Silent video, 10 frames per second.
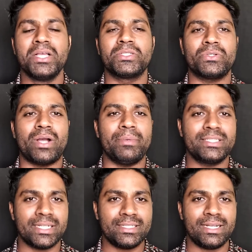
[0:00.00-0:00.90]
So having
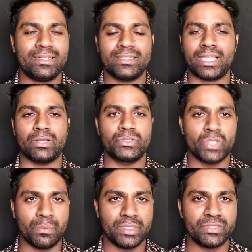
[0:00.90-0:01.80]
said that, thank you
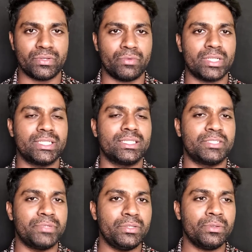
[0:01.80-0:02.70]
so much for watching
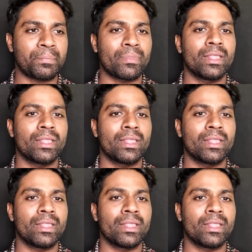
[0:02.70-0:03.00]
this video.